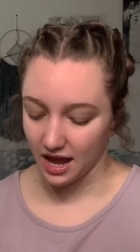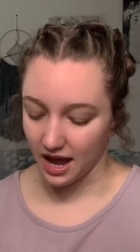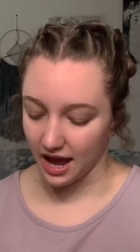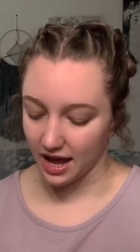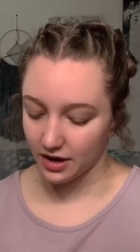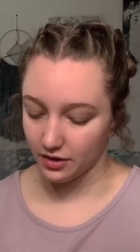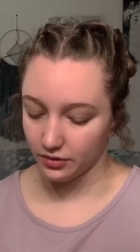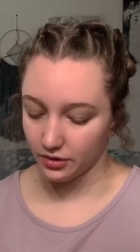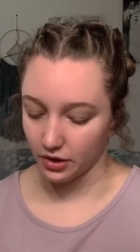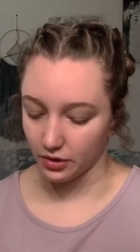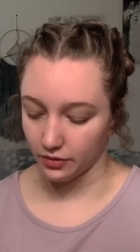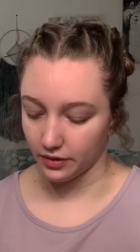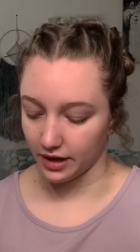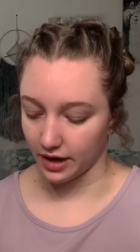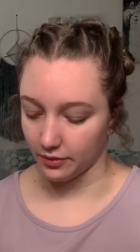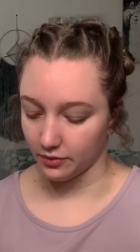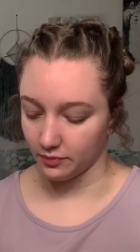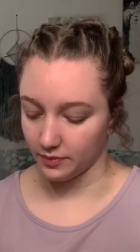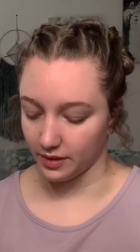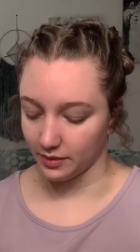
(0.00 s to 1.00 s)
I don't know that
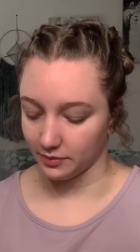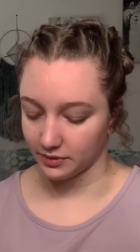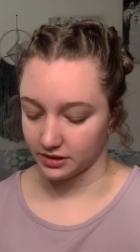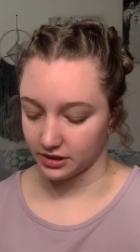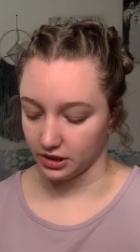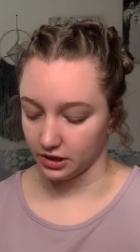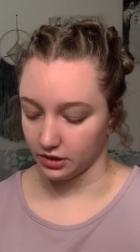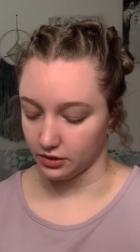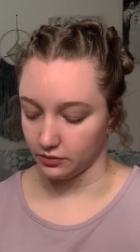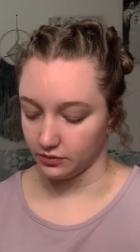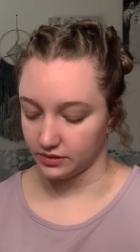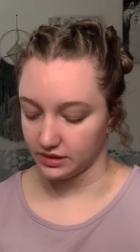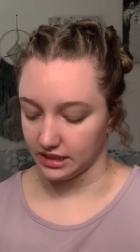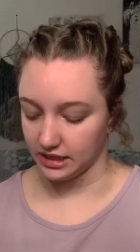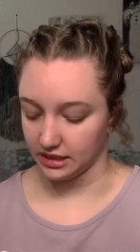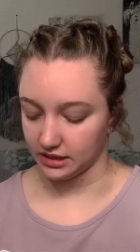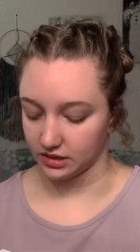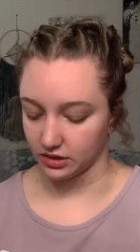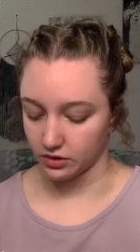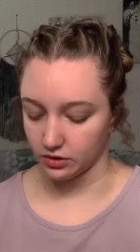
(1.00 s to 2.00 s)
I would be able to use
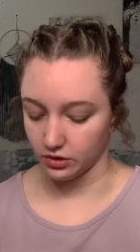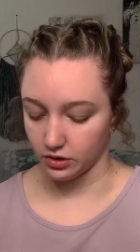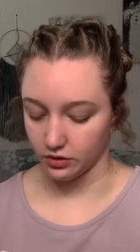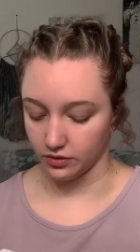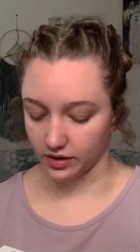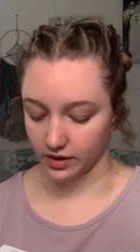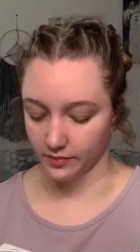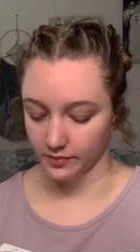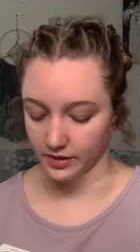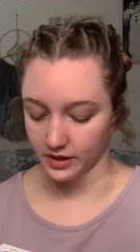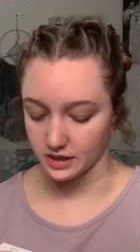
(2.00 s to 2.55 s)
these. I don't know that I'm gonna